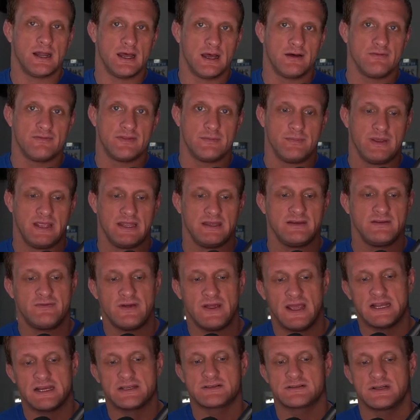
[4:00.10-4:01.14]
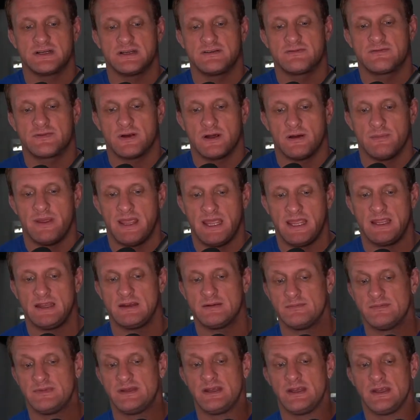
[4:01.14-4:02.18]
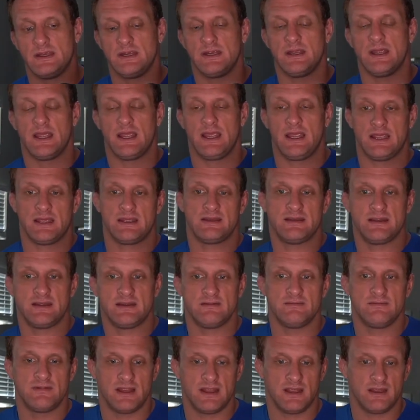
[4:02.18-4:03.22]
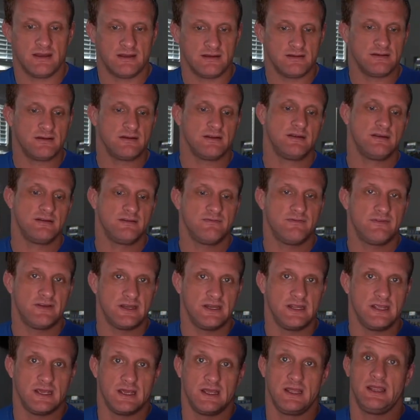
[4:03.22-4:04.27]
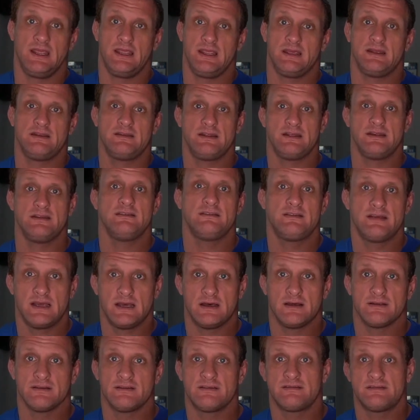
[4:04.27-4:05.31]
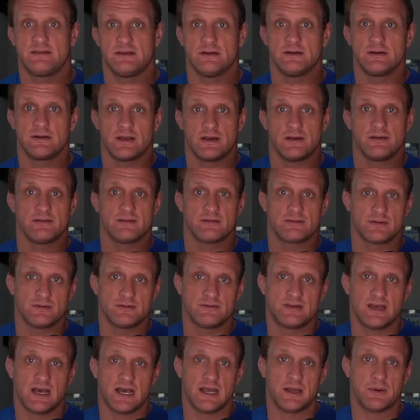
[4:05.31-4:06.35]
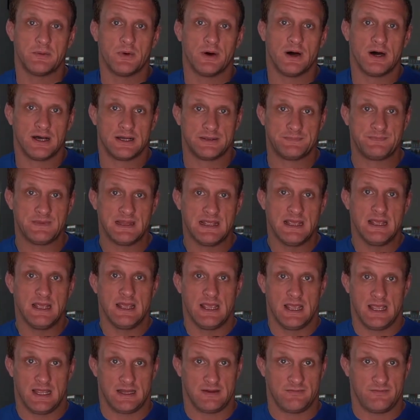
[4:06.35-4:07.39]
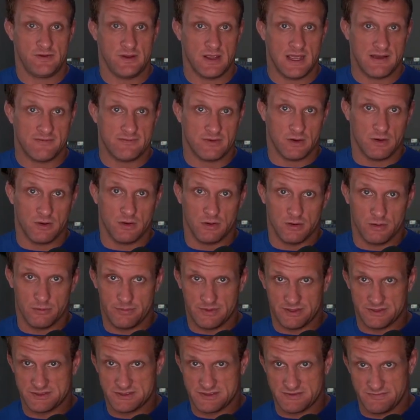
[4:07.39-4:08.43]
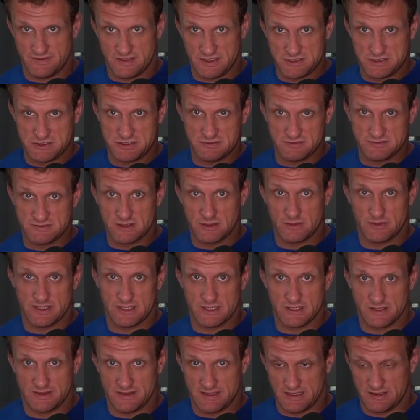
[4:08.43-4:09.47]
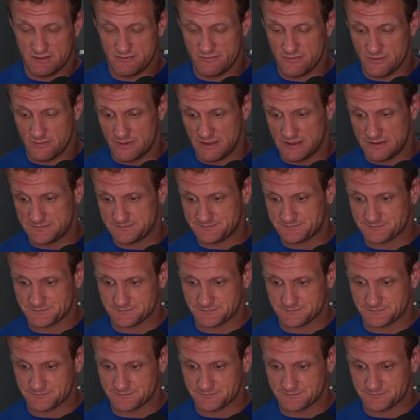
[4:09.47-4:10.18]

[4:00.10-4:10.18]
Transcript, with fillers: of the manufacturing from AMD and and Nvidia and Intel still goes through Taiwan, and if you have a whole bunch of issues going on there from a